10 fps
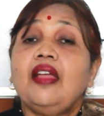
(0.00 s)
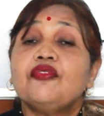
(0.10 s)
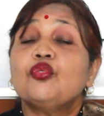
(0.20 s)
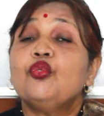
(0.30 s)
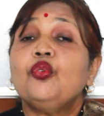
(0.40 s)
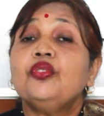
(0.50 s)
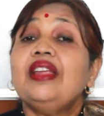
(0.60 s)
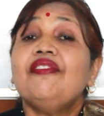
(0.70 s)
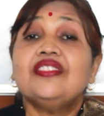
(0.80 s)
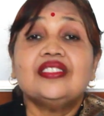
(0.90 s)
have to go
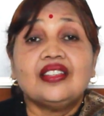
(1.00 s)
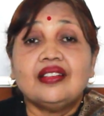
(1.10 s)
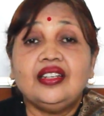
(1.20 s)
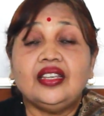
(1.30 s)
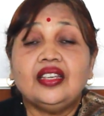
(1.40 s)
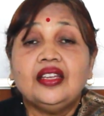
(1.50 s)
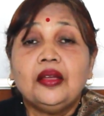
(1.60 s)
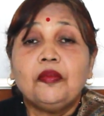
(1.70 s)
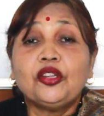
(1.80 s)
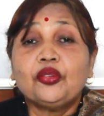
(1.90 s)
there physically,
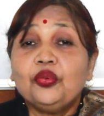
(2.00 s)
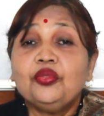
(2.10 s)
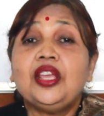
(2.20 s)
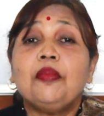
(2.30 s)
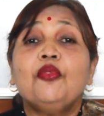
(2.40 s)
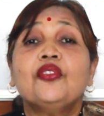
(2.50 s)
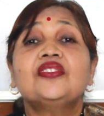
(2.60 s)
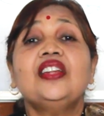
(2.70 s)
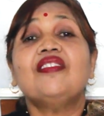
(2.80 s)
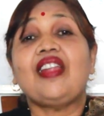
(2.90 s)
but through their books
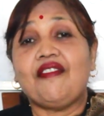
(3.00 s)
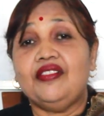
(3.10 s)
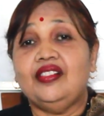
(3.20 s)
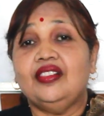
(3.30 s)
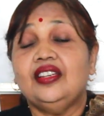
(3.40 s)
they travel.